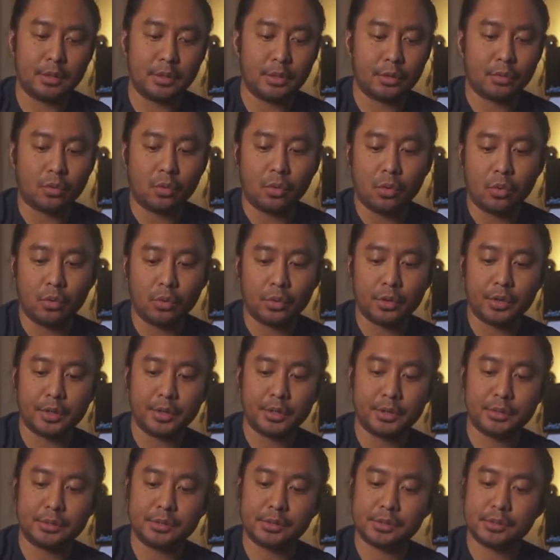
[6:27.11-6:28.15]
the
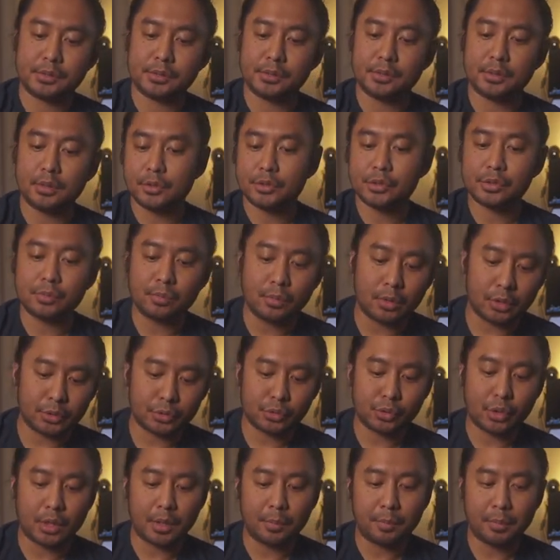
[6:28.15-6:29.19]
cords, a small
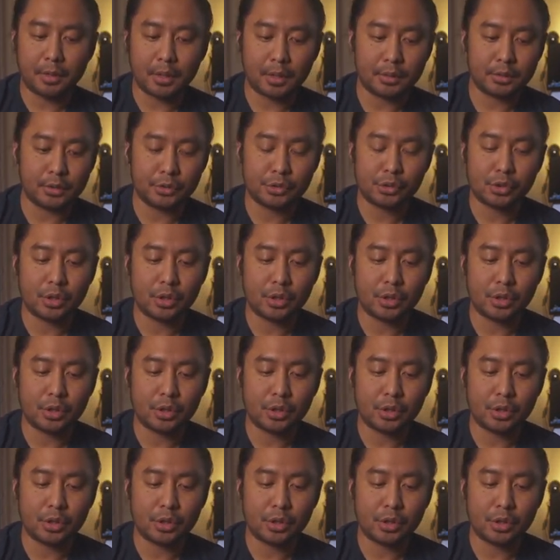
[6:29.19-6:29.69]
tripod, the